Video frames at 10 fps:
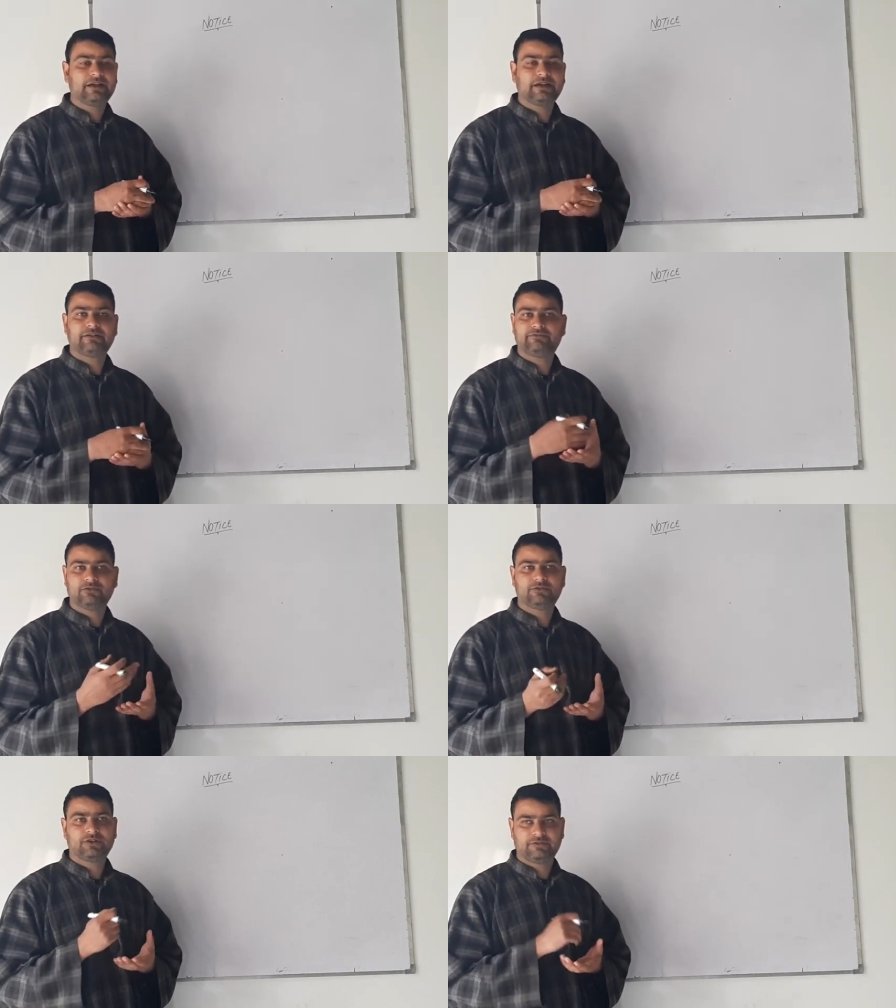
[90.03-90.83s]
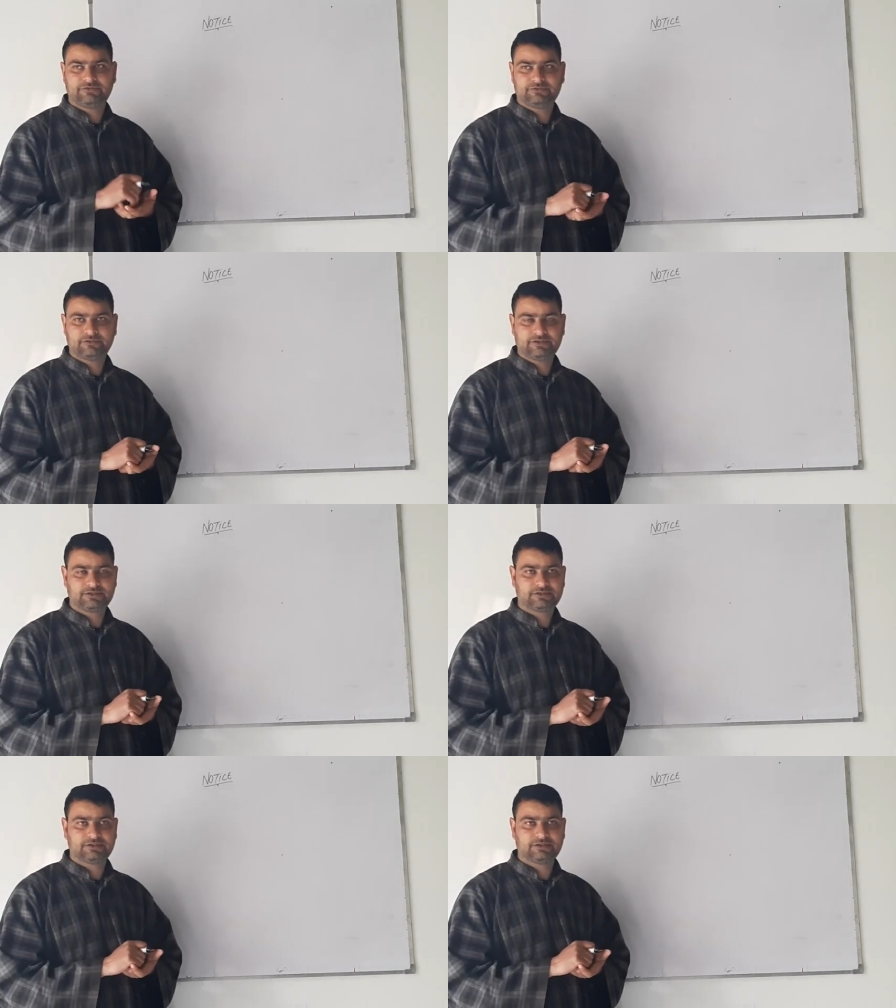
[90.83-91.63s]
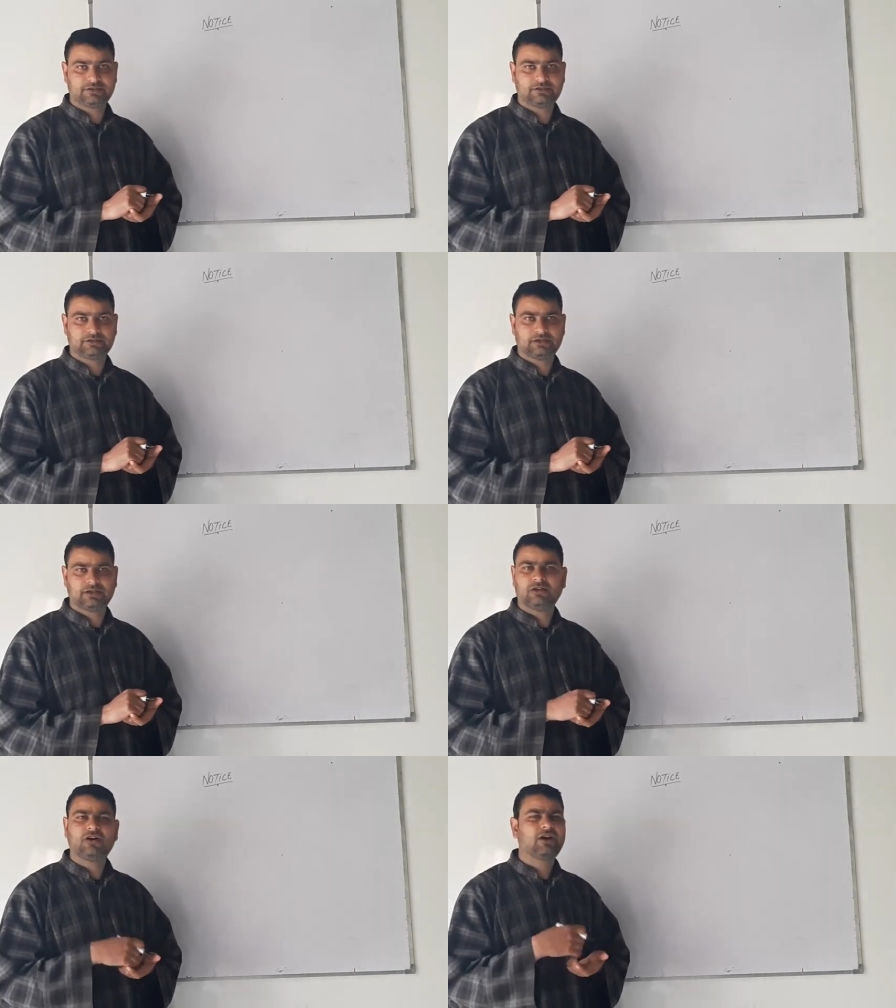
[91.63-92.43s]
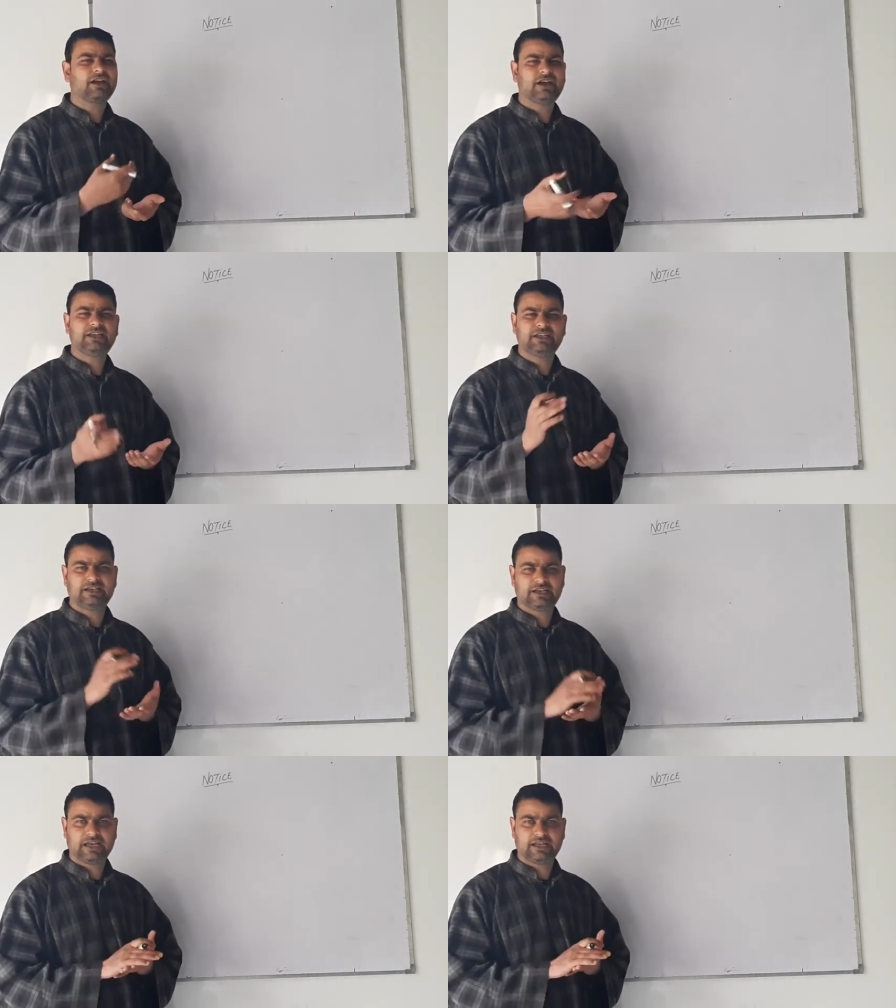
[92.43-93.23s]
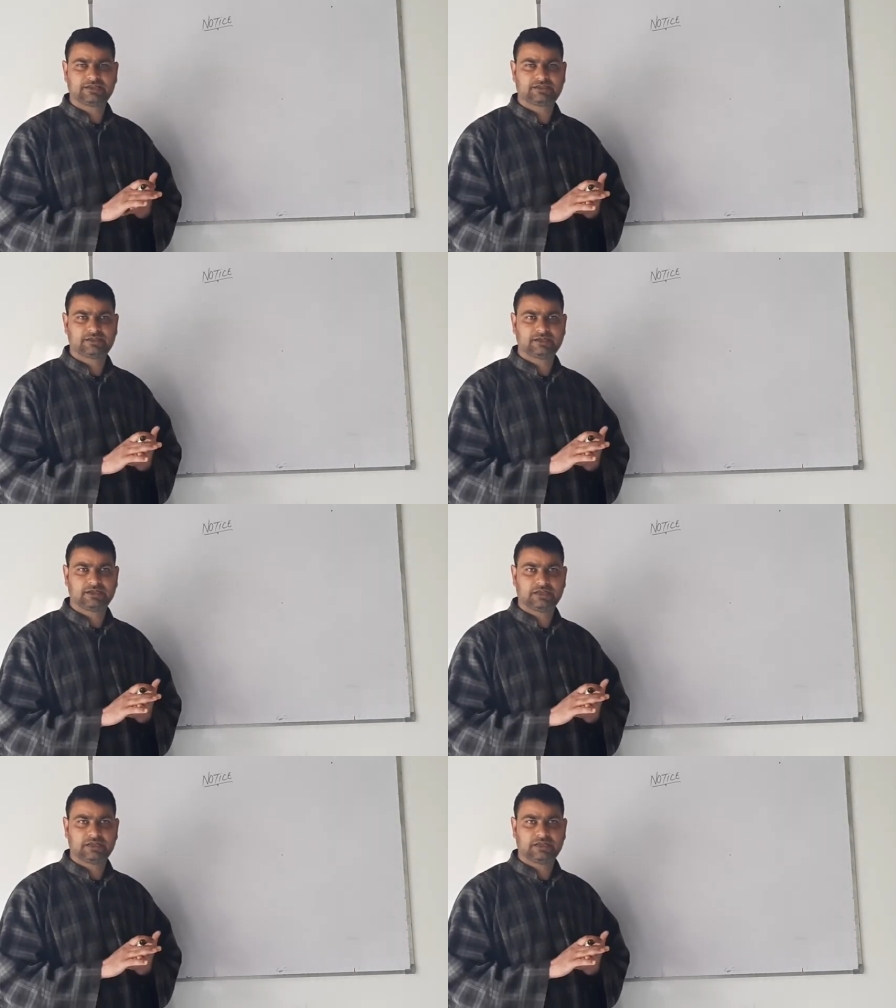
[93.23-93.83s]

a phone of yours or anything else,